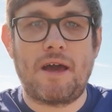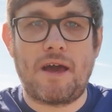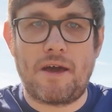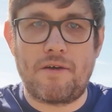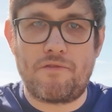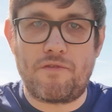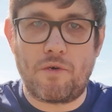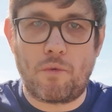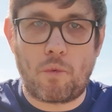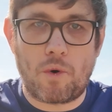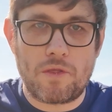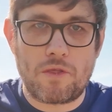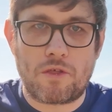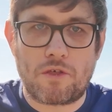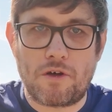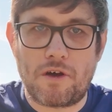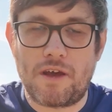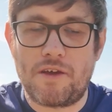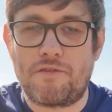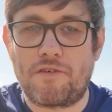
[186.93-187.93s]
of the
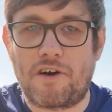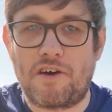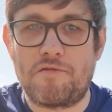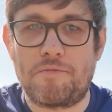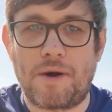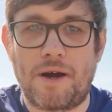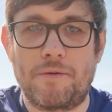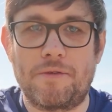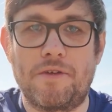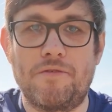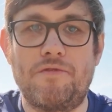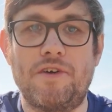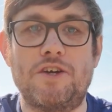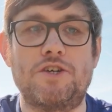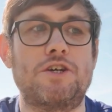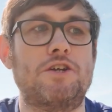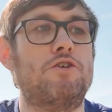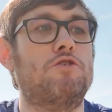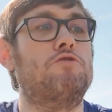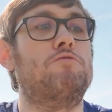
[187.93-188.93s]
135-pound
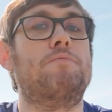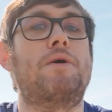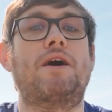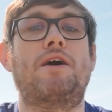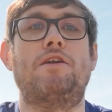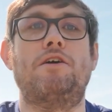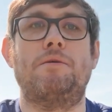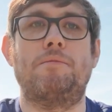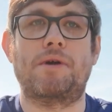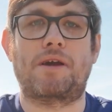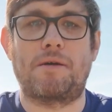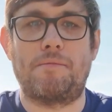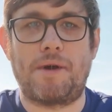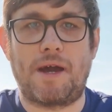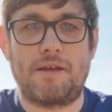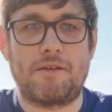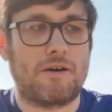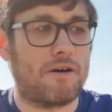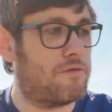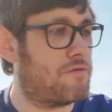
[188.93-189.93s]
division, Umar
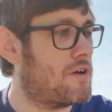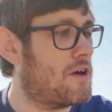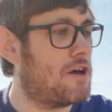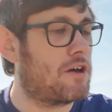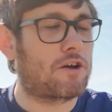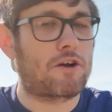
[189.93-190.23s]
Nurmagomedov,